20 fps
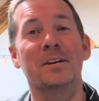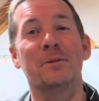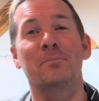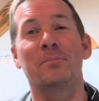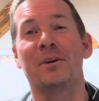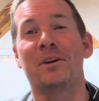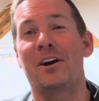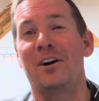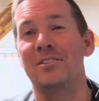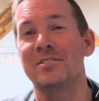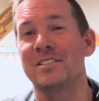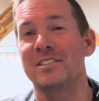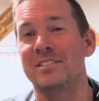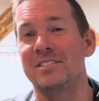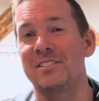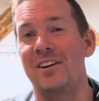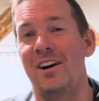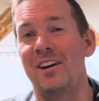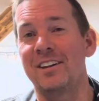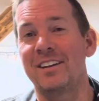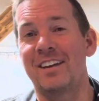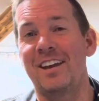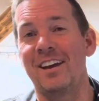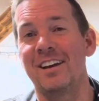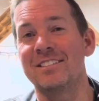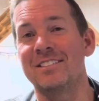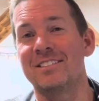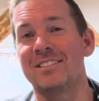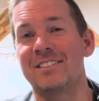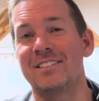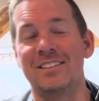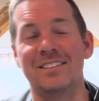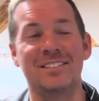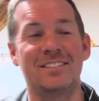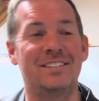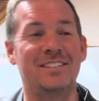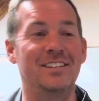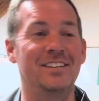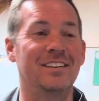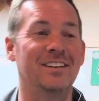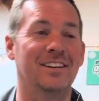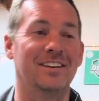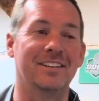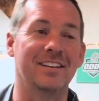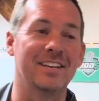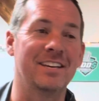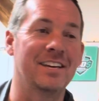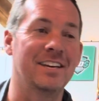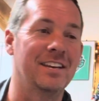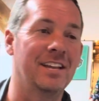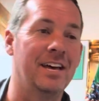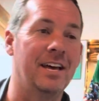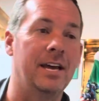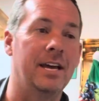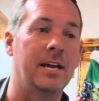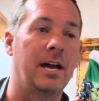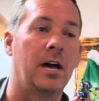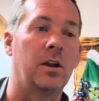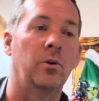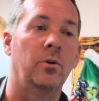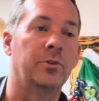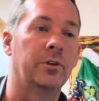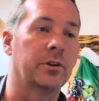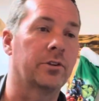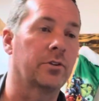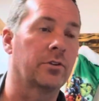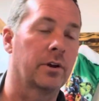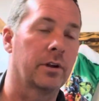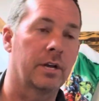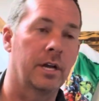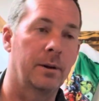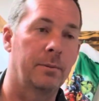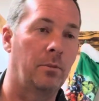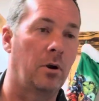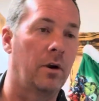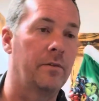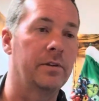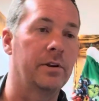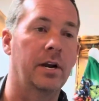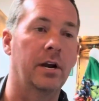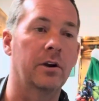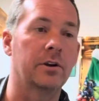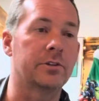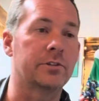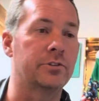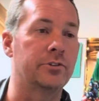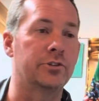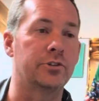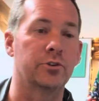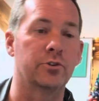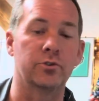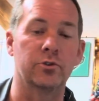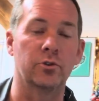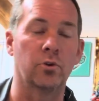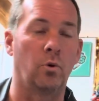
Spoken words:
because it's not in Kansas City's DNA, I don't think they're going to get Marvin Harrison Jr.